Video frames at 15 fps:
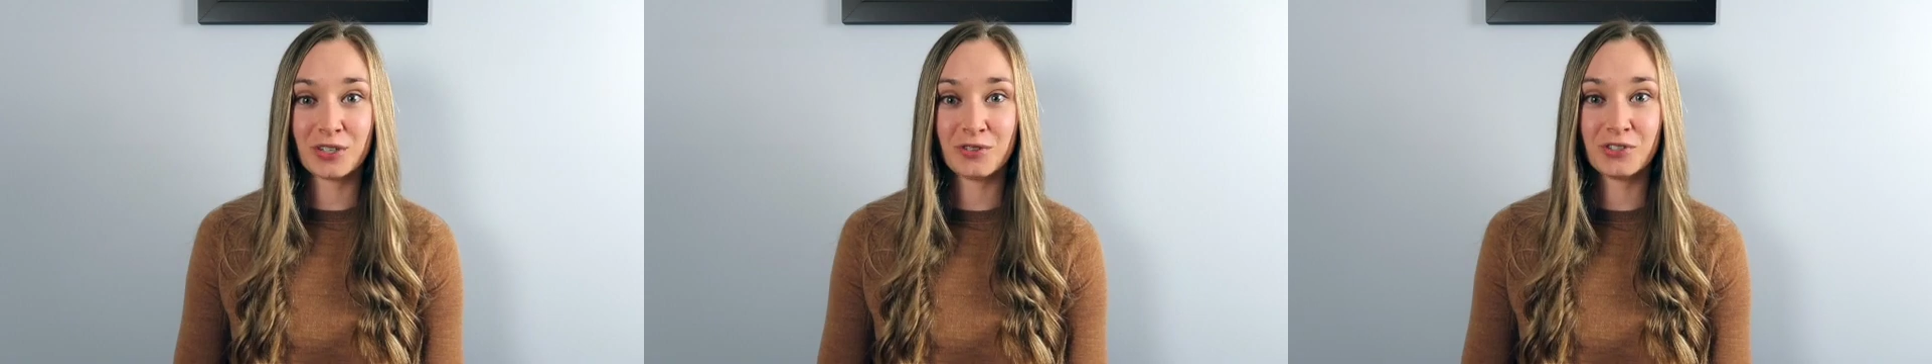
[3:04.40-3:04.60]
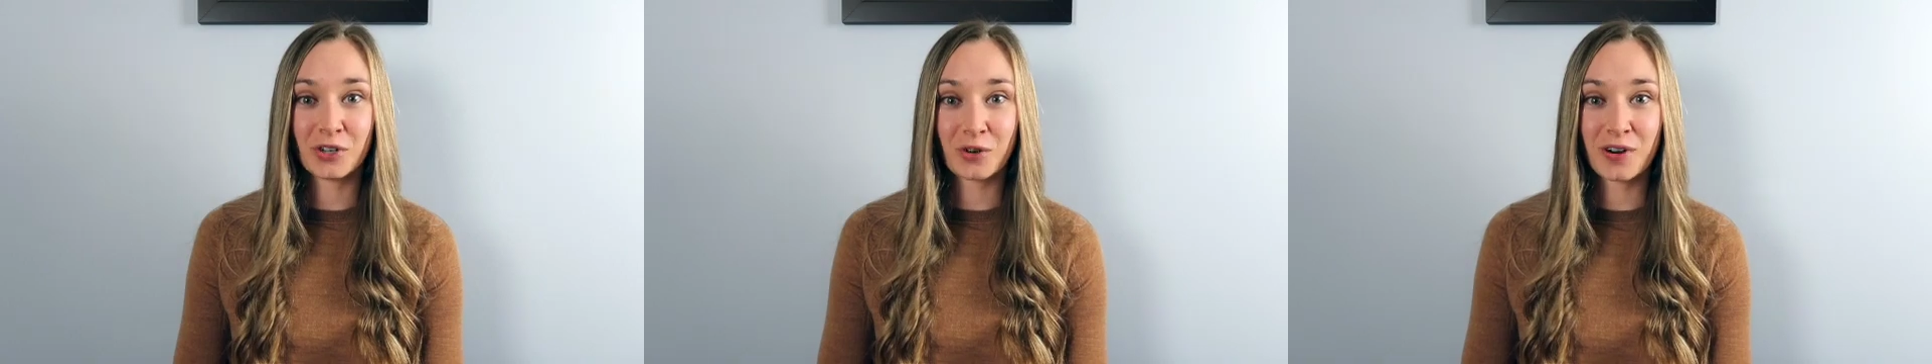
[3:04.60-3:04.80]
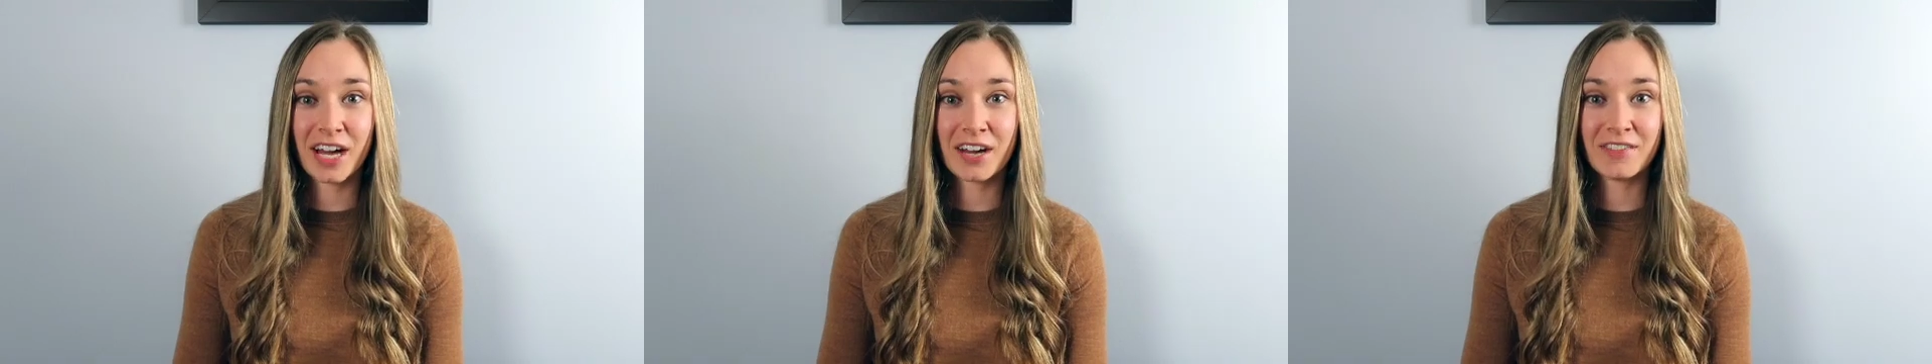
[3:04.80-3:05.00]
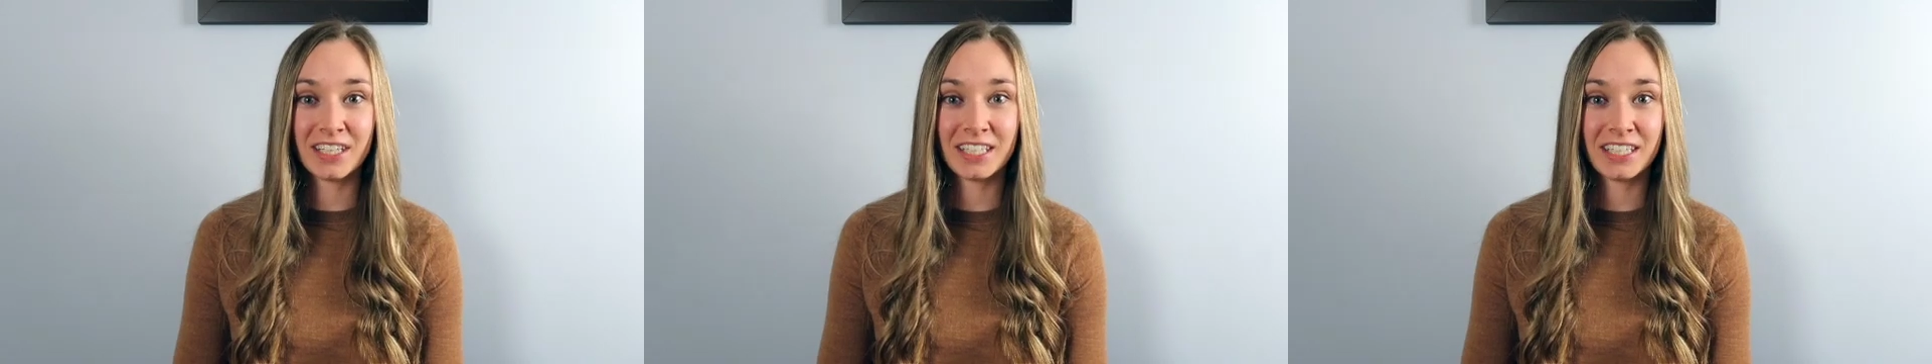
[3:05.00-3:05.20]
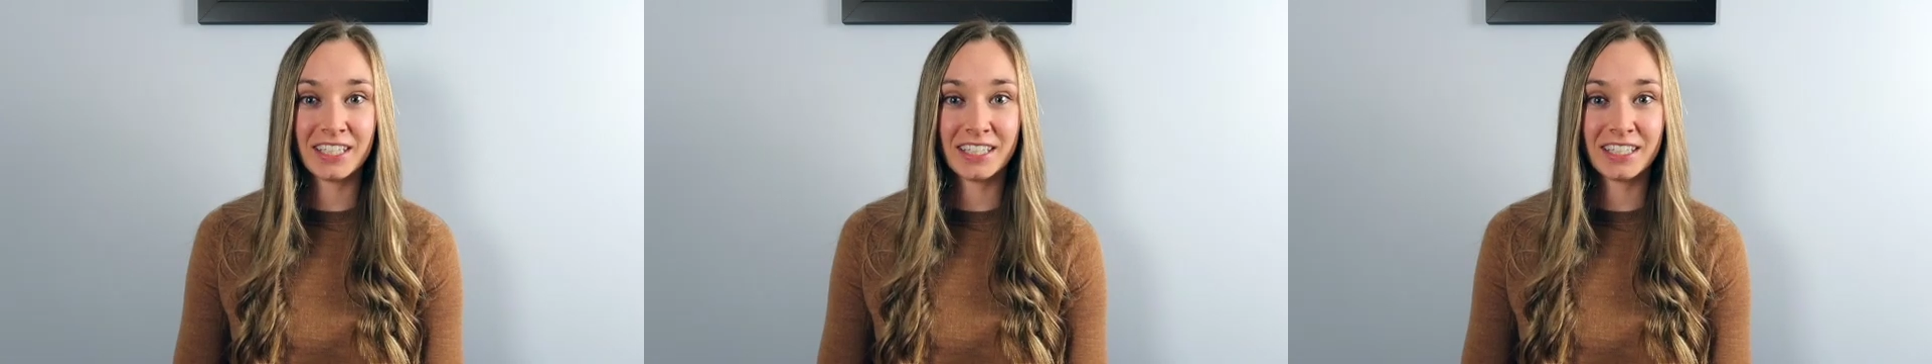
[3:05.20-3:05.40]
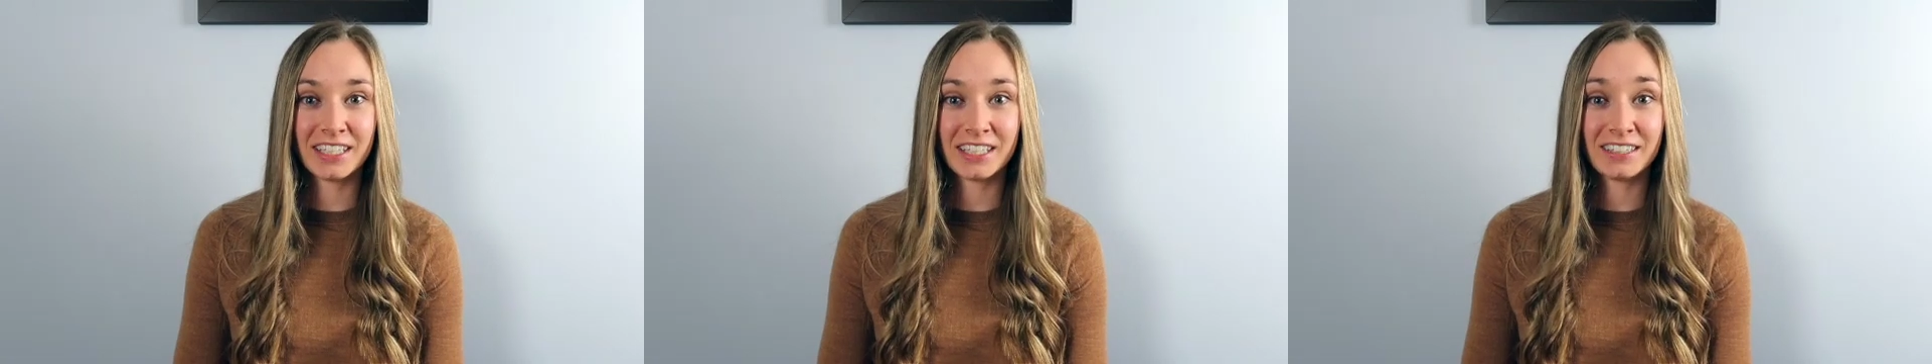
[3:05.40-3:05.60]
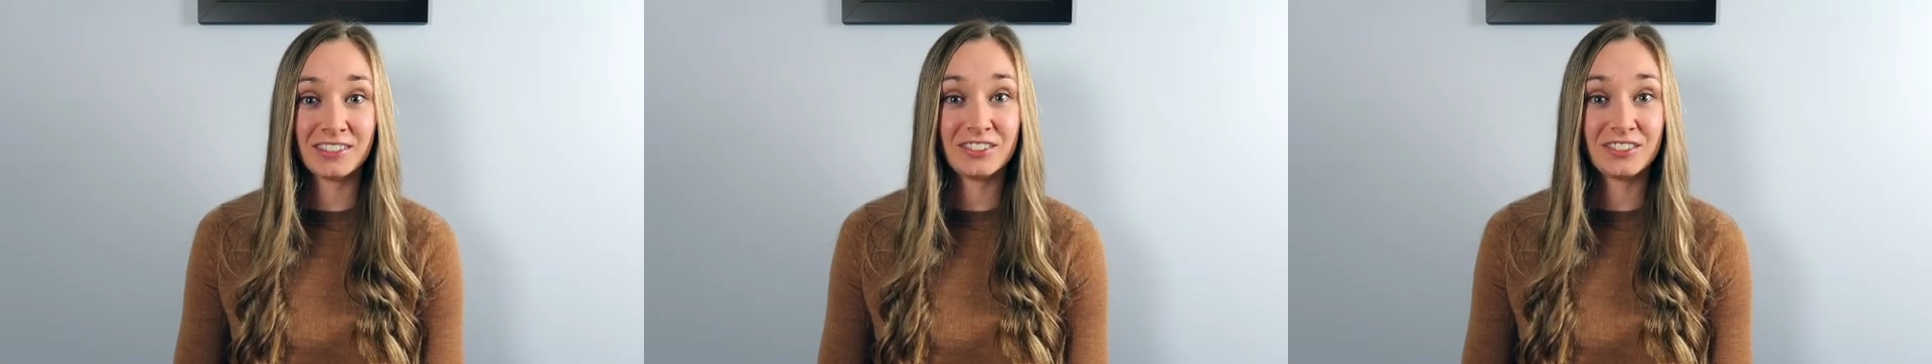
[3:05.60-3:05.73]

you don't have any